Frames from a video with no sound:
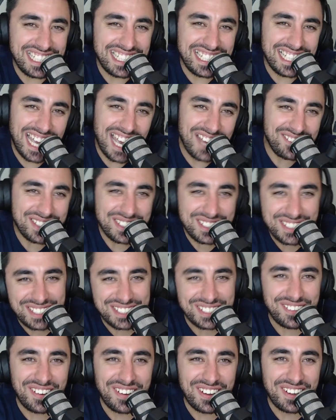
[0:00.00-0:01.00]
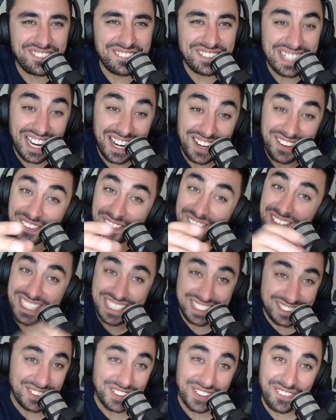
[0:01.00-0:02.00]
Have a good time. You know, remember,
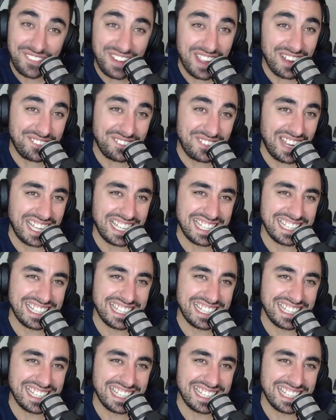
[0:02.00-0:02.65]
it's all about fun.